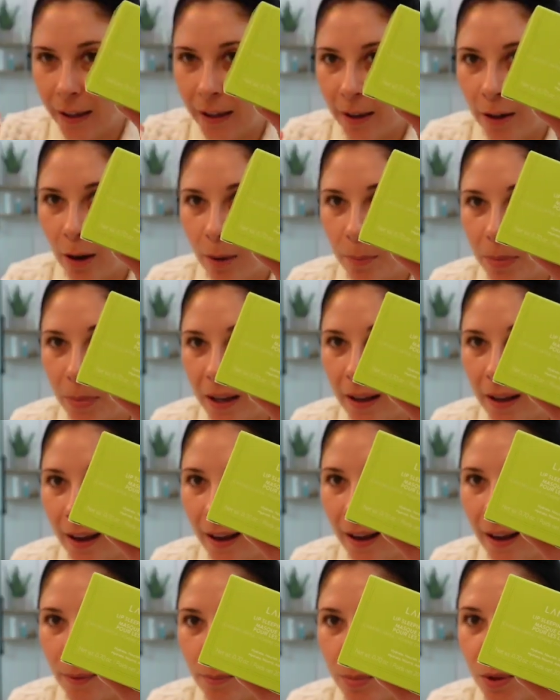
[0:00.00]
cannot be
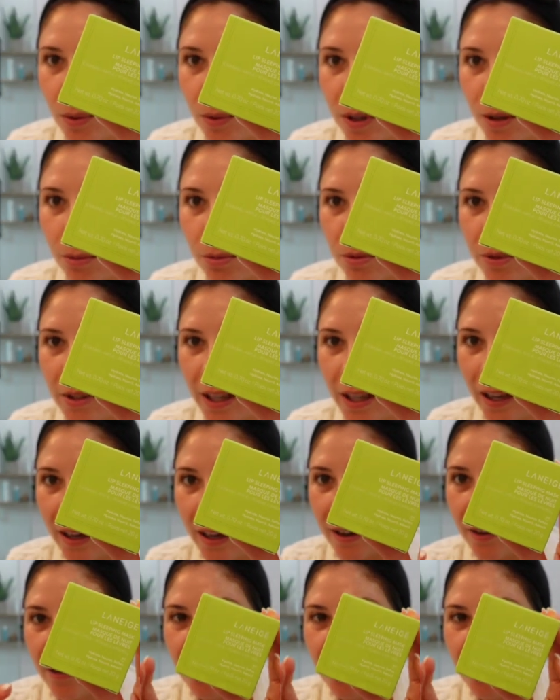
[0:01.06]
a beauty routine